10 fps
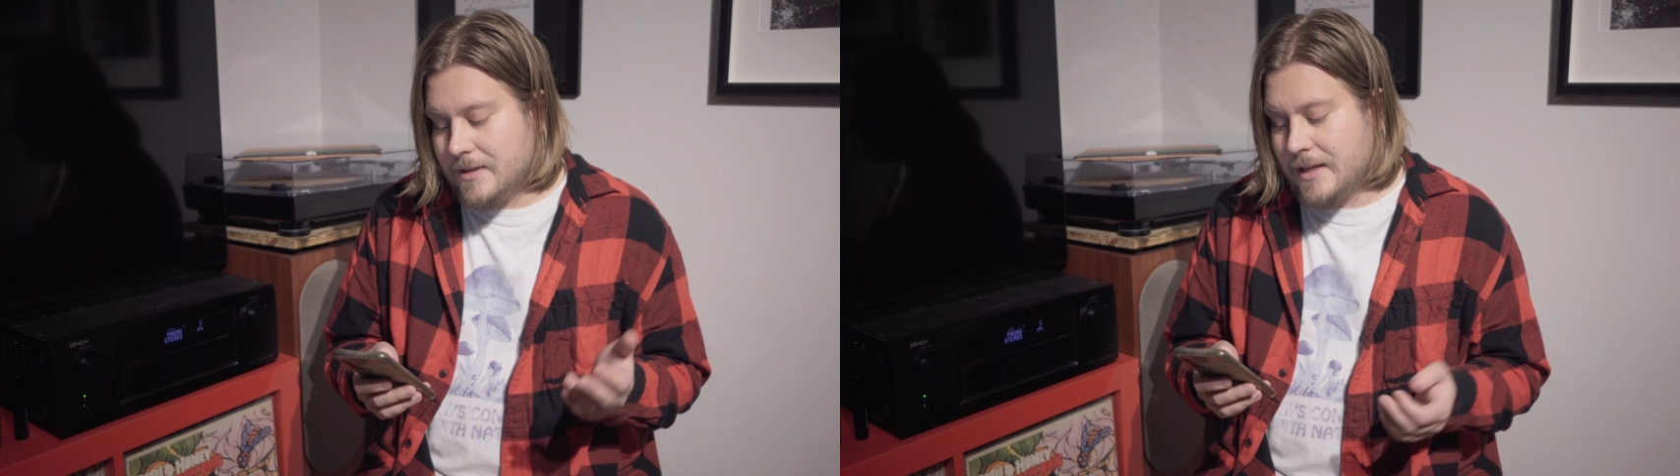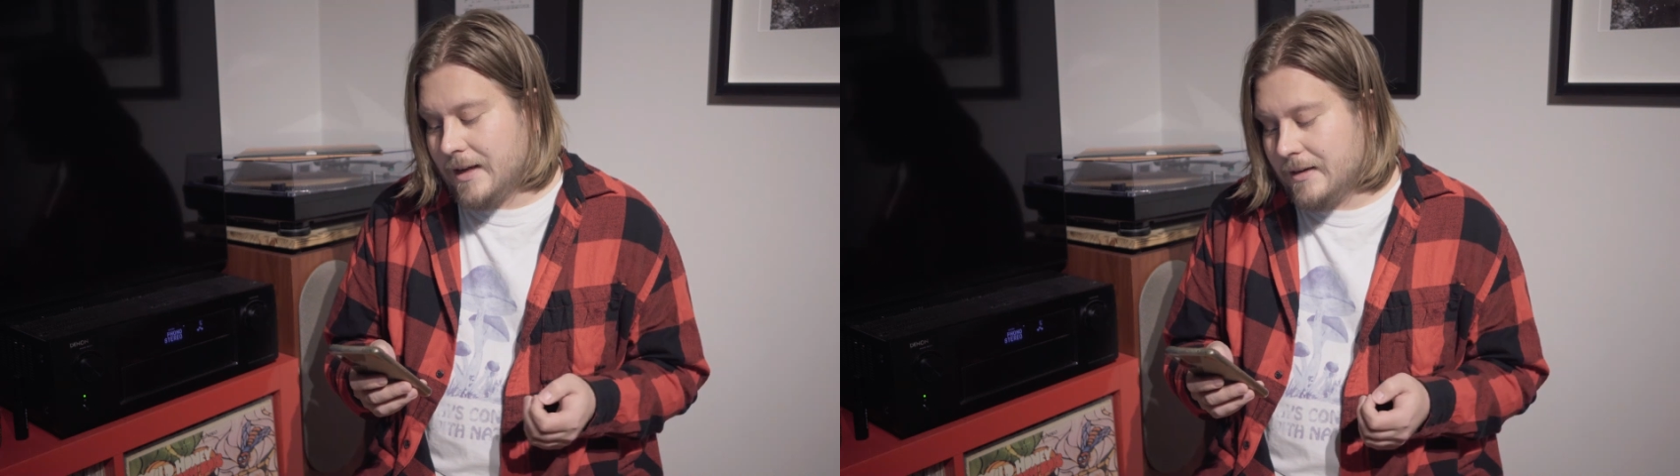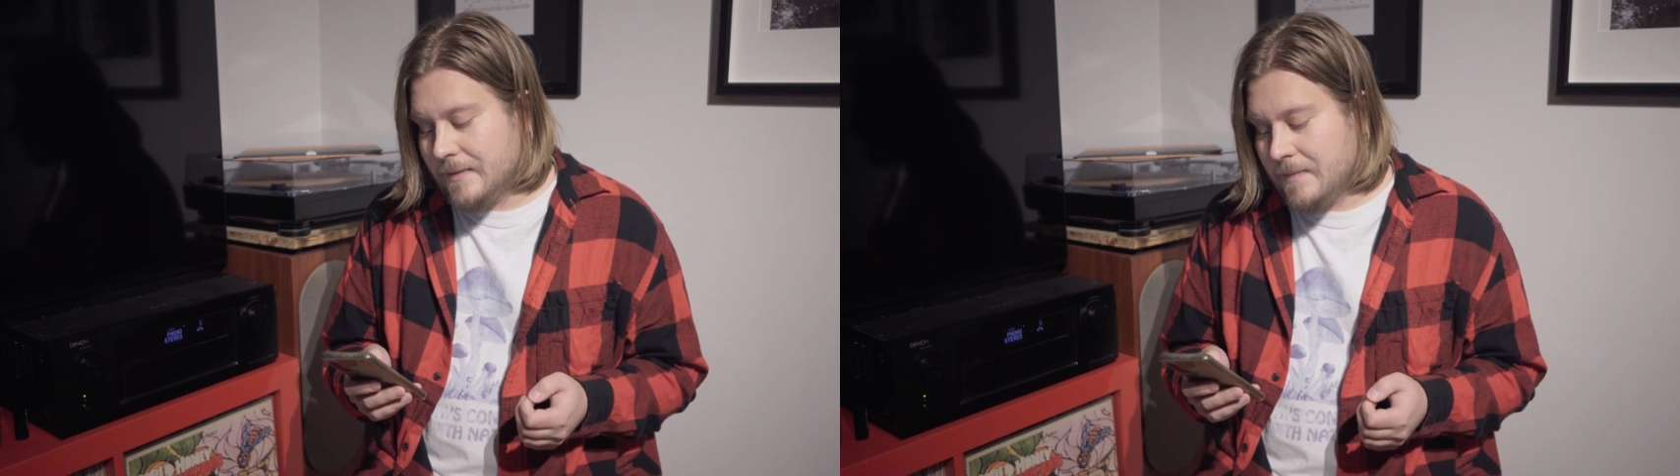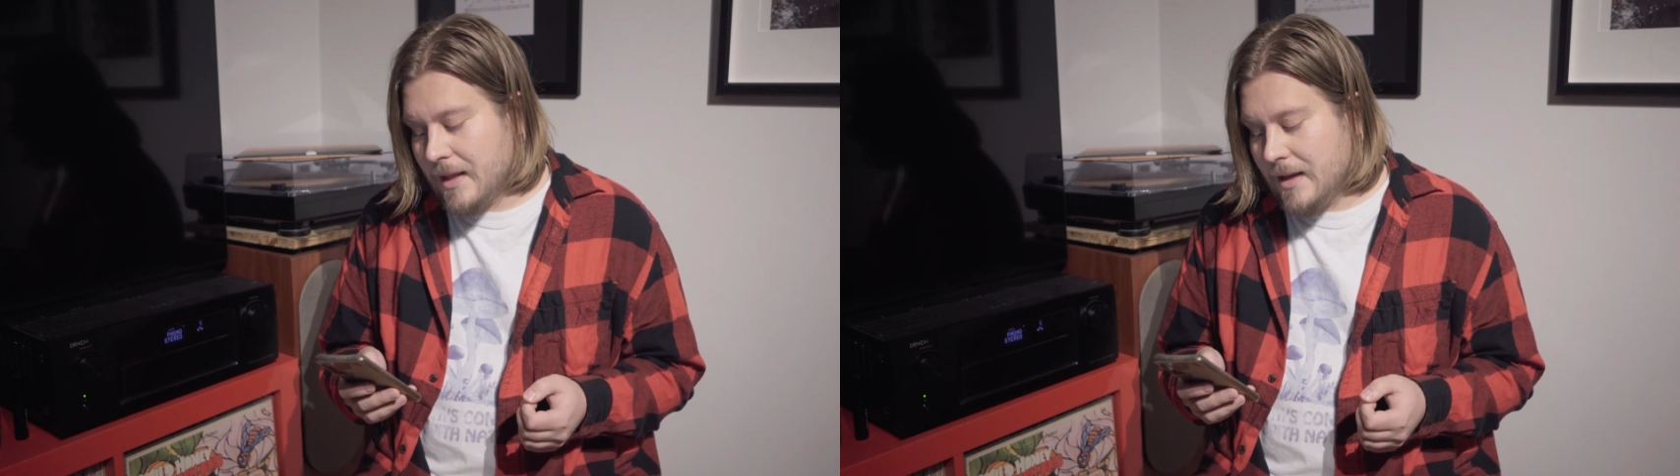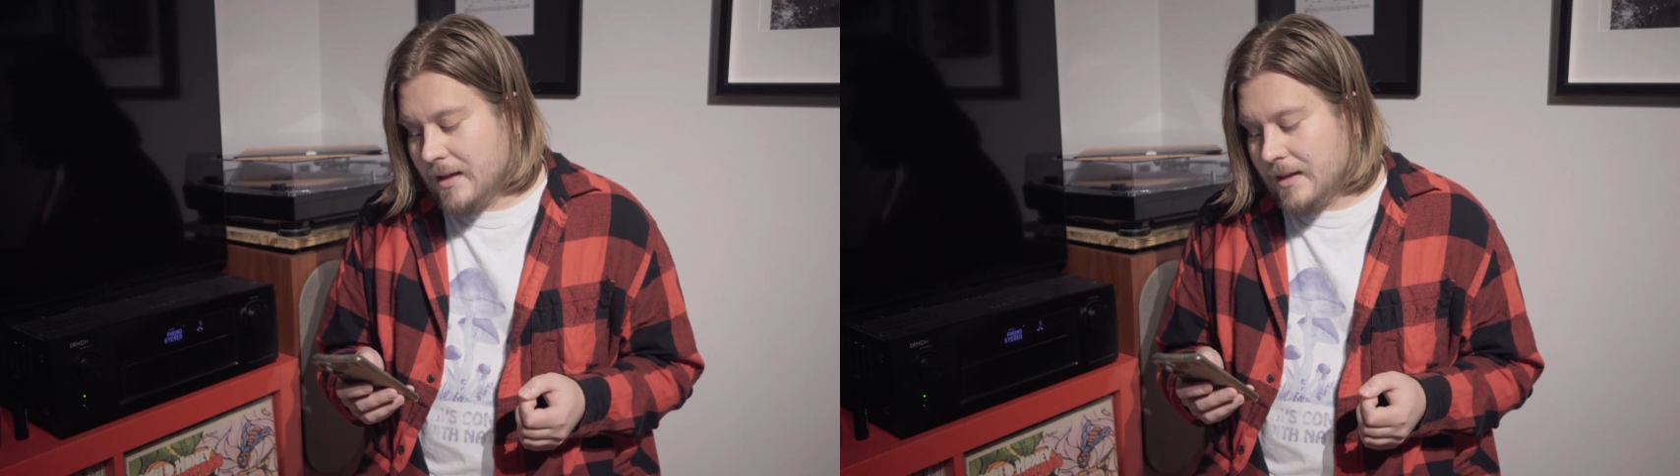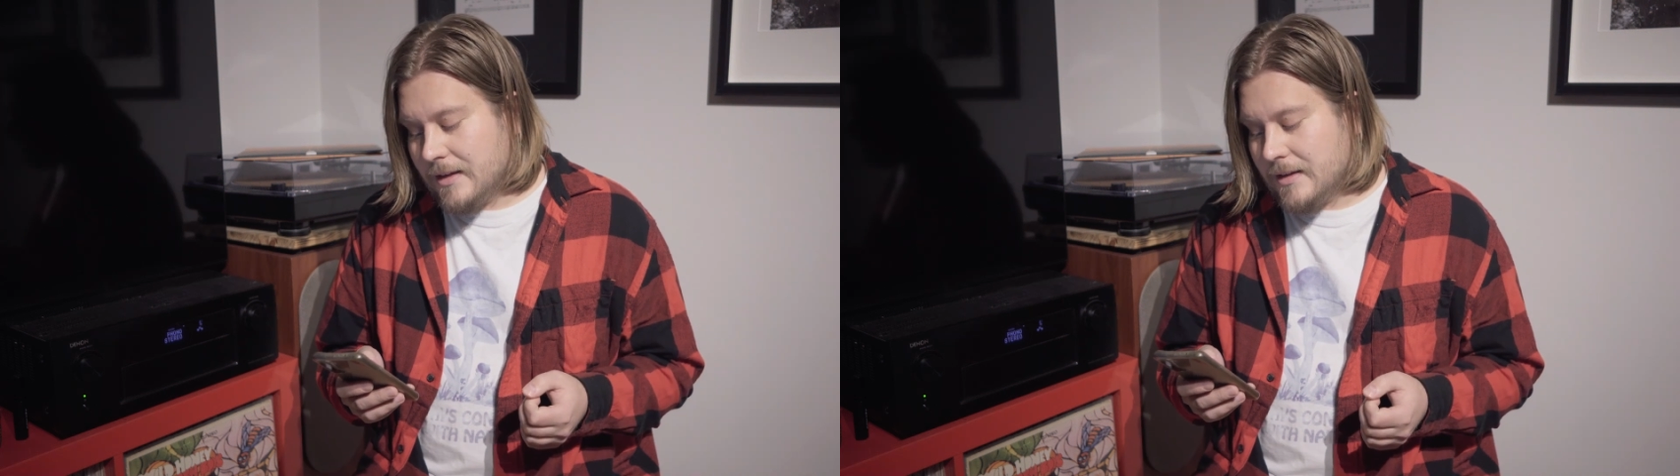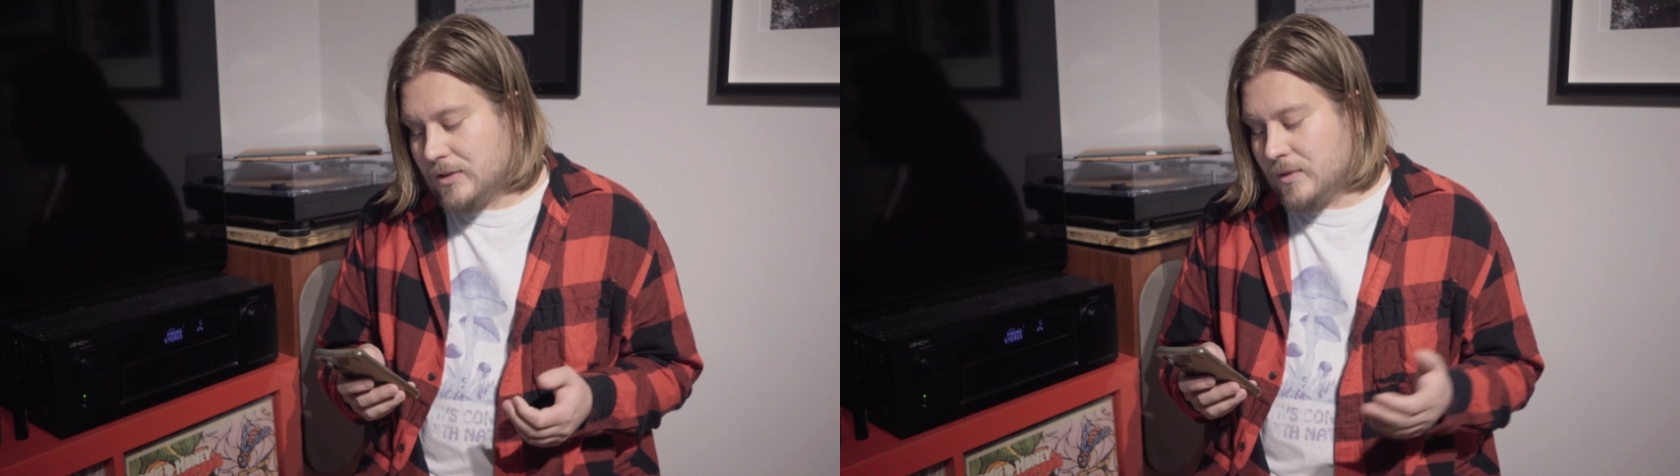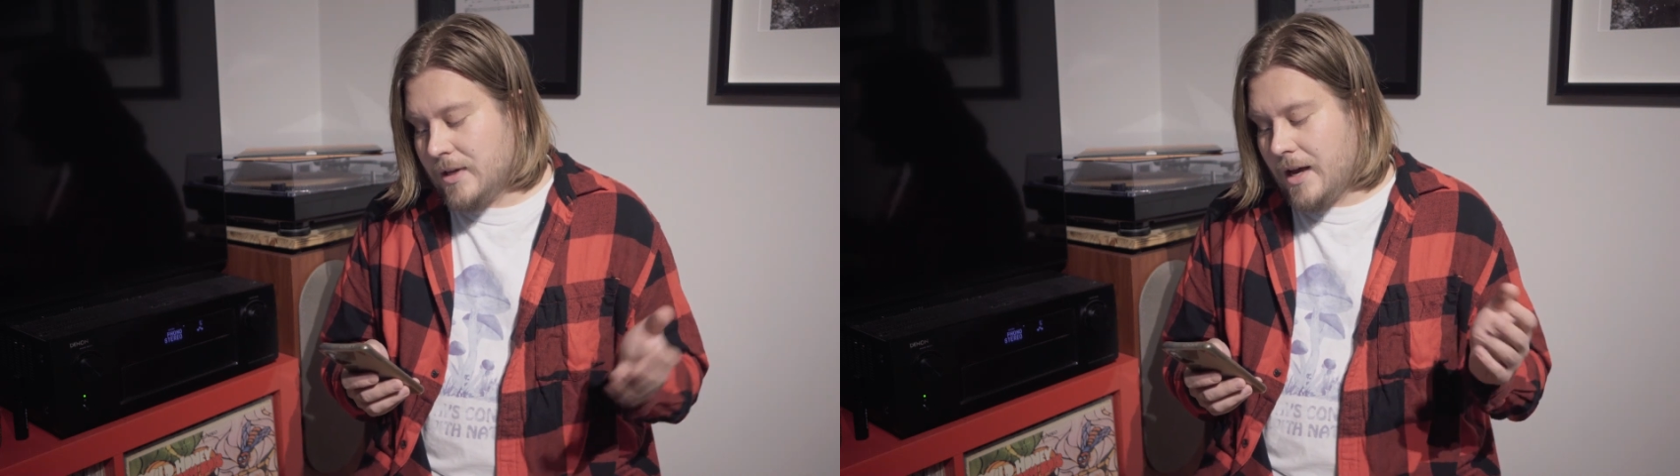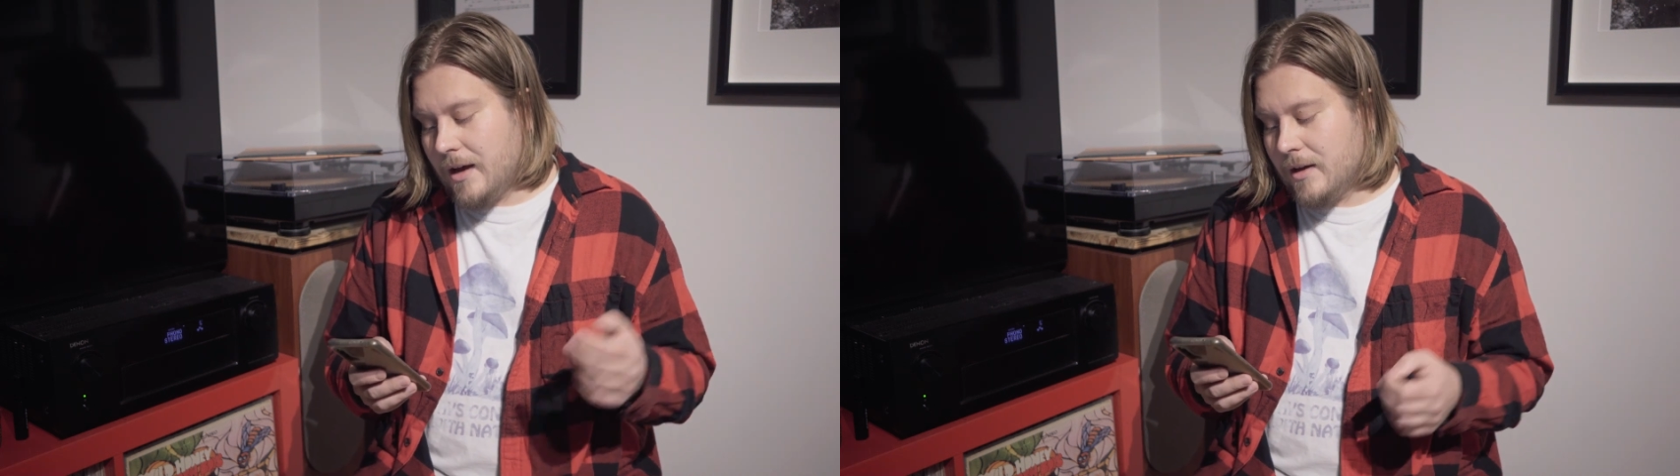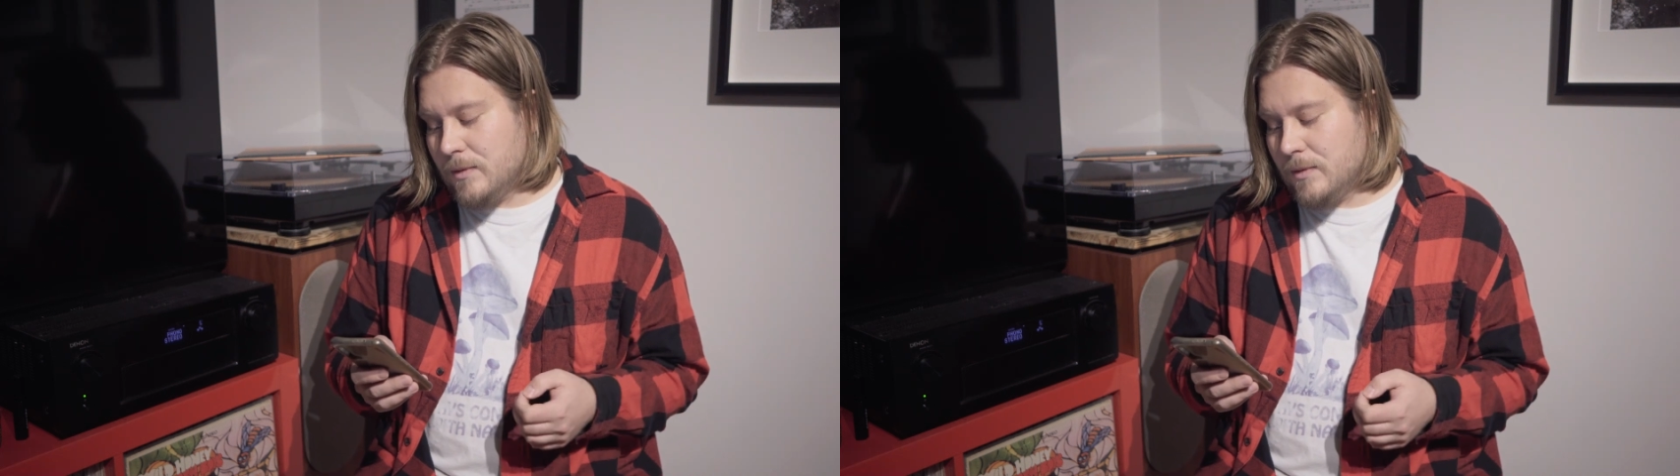sand. And so yeah,